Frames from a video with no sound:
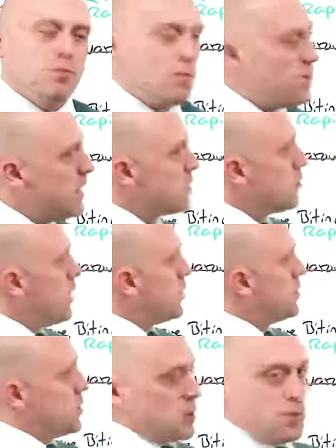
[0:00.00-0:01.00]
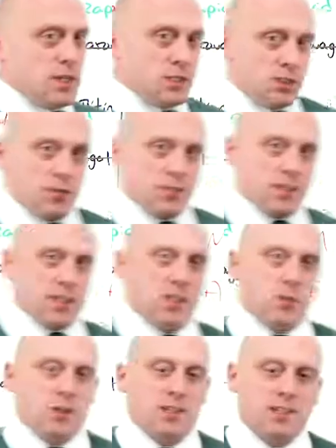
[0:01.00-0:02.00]
Vasovagal syncope is usually that
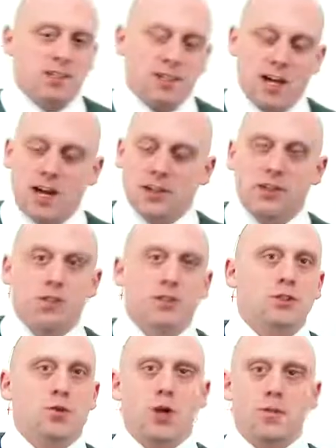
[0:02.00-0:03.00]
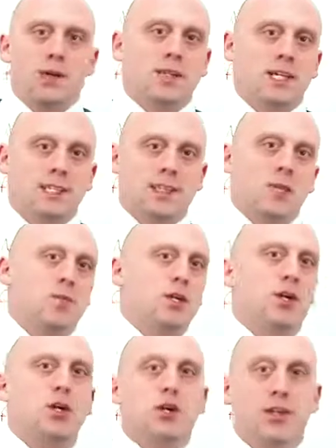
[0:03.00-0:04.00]
syncope that says, you know what, don't worry about that syncope,
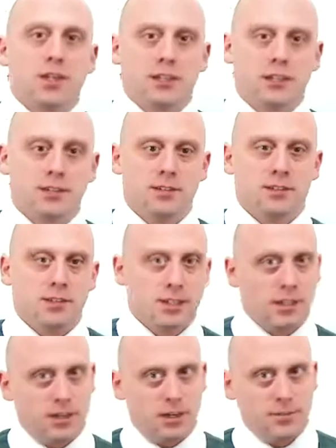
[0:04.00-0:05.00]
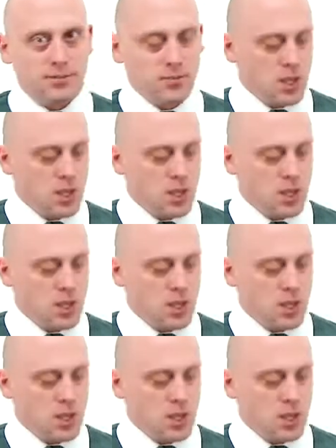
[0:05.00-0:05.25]
you're good. See you later.